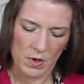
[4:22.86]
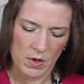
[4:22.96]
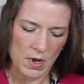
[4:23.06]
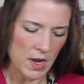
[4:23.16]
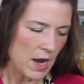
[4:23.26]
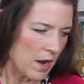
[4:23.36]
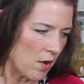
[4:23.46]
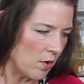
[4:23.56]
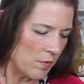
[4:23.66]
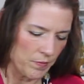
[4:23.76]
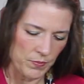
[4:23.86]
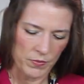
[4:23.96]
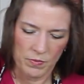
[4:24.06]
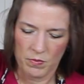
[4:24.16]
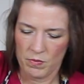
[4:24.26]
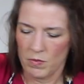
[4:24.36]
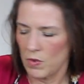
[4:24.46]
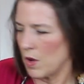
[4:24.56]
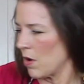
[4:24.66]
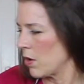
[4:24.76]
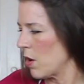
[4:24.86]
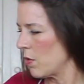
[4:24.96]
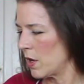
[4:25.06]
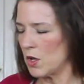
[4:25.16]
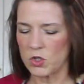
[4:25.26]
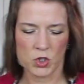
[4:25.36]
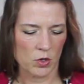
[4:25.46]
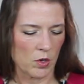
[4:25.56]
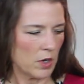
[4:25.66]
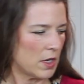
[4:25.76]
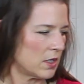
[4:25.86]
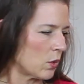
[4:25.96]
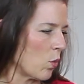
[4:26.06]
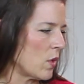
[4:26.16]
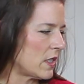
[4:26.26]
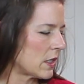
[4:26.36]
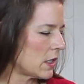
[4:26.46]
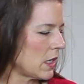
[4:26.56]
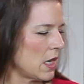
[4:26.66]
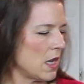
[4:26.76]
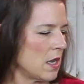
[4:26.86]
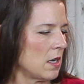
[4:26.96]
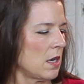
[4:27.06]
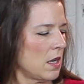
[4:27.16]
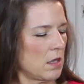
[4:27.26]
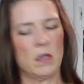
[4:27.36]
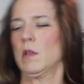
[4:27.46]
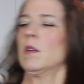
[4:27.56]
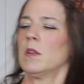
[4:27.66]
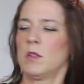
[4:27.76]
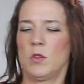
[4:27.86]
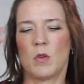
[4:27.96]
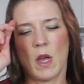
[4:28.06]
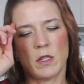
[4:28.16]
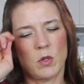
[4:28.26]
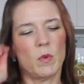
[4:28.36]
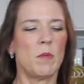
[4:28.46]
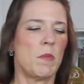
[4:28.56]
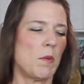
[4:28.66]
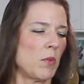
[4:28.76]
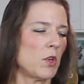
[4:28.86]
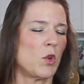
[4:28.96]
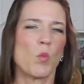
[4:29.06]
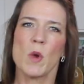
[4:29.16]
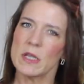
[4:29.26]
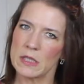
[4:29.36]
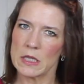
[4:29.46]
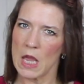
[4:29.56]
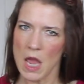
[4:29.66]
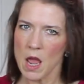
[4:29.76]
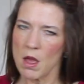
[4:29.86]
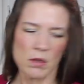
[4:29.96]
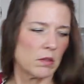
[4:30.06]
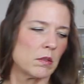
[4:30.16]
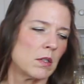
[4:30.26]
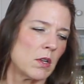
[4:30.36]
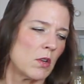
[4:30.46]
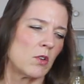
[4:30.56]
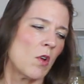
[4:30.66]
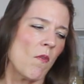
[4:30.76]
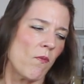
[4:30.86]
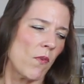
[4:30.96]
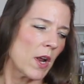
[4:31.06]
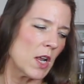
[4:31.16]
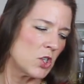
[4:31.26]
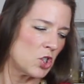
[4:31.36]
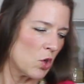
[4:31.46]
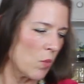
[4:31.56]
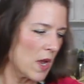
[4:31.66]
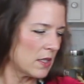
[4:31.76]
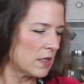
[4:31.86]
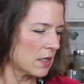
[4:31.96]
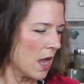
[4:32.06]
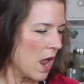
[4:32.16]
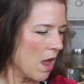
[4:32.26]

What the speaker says: Now, our coconut sugar is whisked in. You got to remember your whiskey. Don't forget your whiskey.